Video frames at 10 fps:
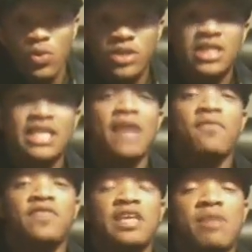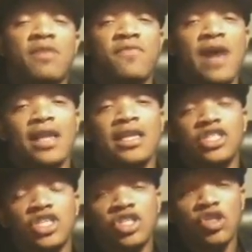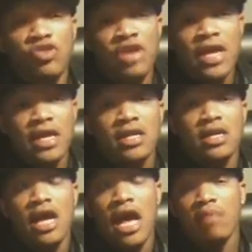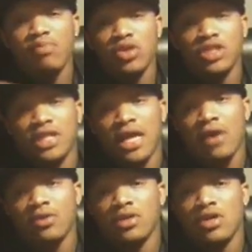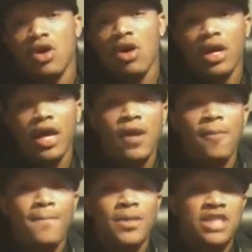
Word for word: which the dev team have finally just created and pushed it out. Okay?